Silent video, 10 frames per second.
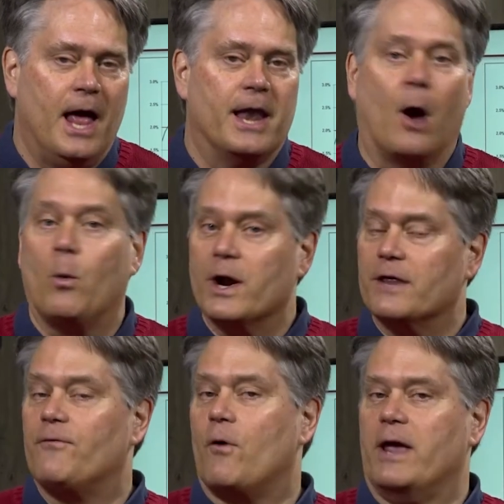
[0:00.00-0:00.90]
Now, what are the
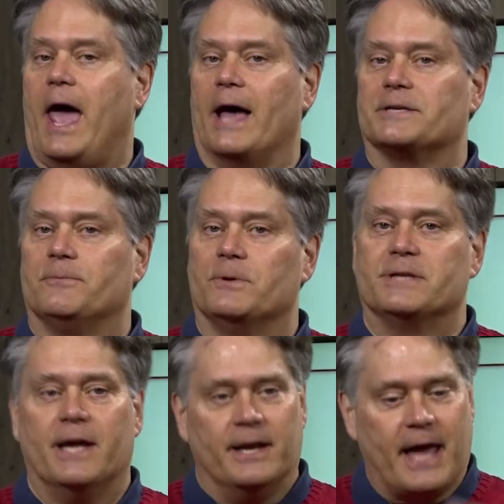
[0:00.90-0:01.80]
forecasts? Once
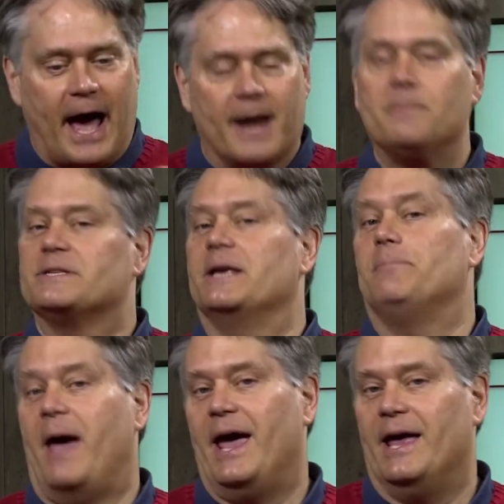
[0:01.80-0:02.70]
again, economists get
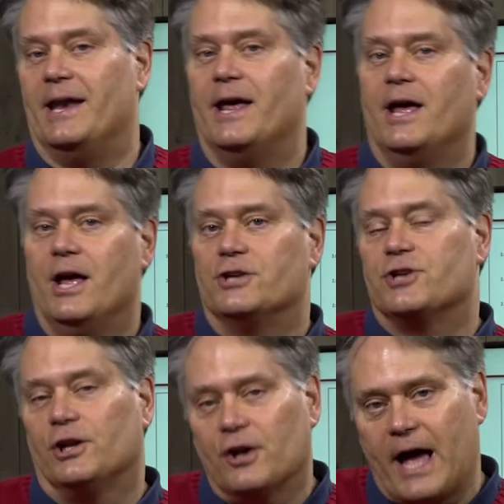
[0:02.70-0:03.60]
paid
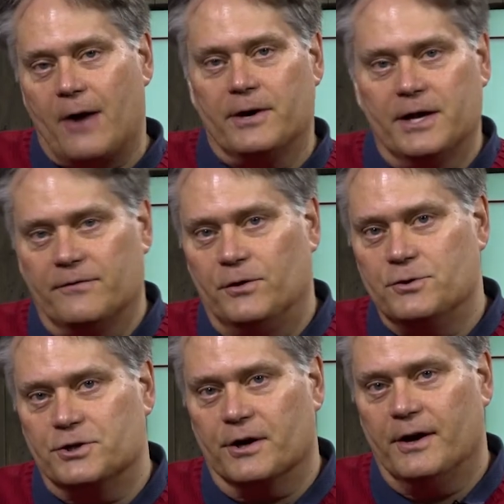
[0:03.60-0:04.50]
to look out into the
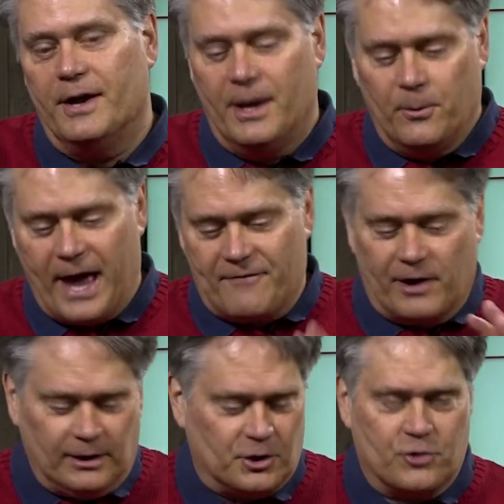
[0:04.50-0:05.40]
future. We have our
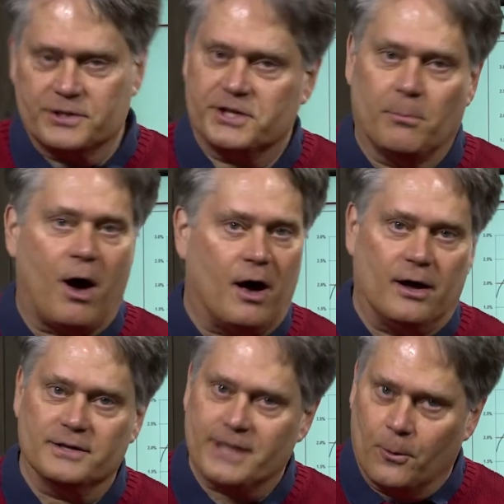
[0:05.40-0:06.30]
little crystal
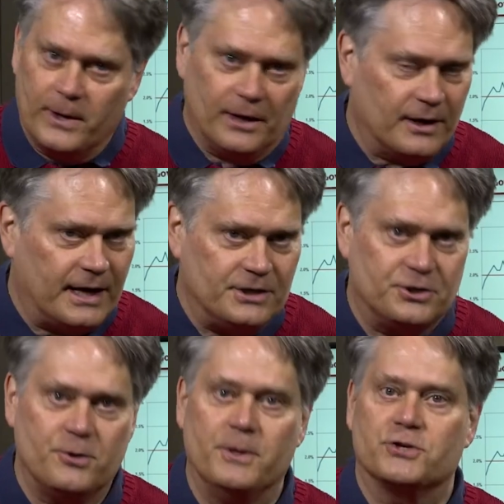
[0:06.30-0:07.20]
balls that we look
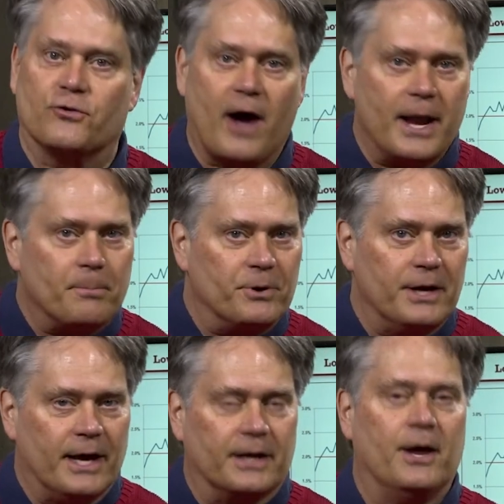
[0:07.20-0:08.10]
into. We try to
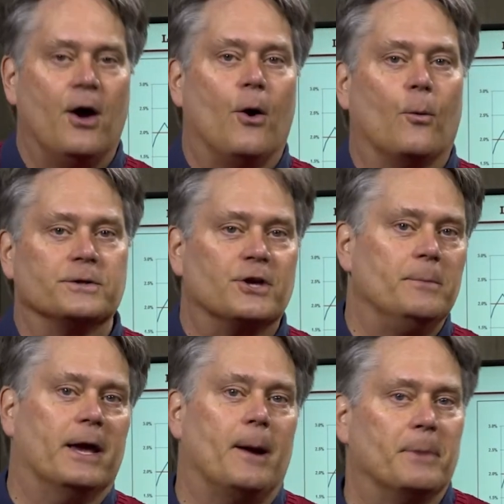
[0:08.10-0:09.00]
predict what's going
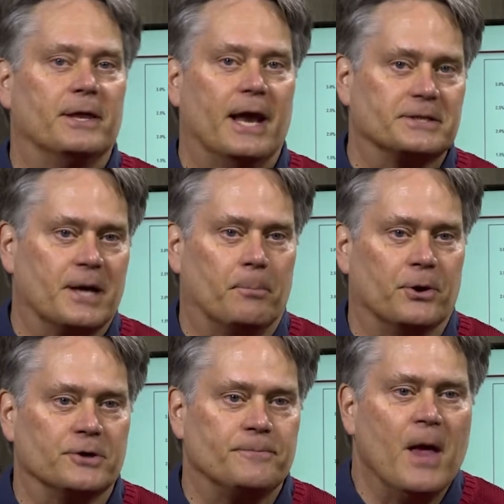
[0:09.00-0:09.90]
to be coming in the next couple of
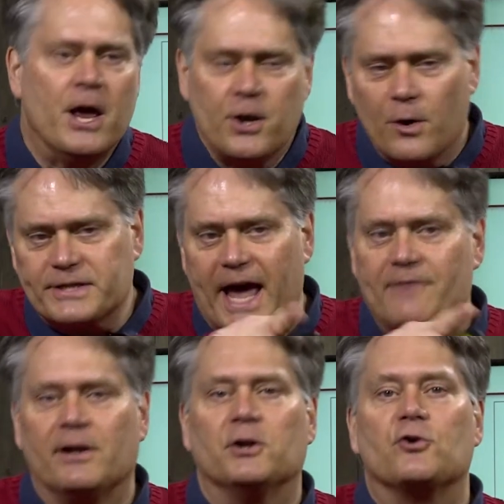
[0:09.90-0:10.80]
years. Notice I have
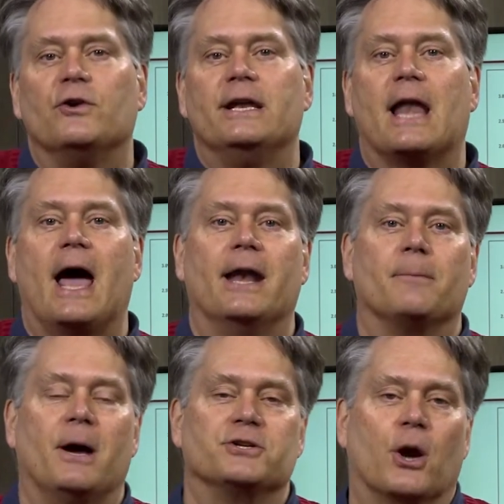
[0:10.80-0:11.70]
a little green line on
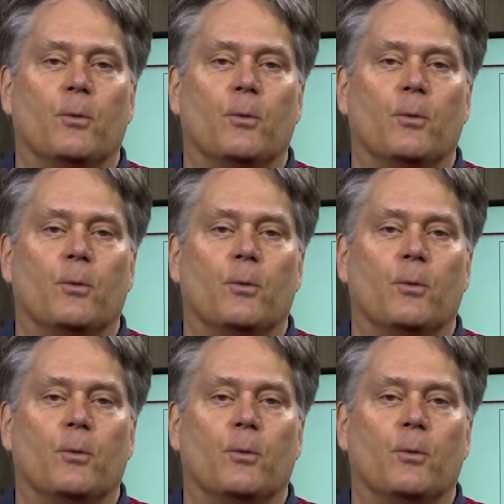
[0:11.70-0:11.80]
my chart.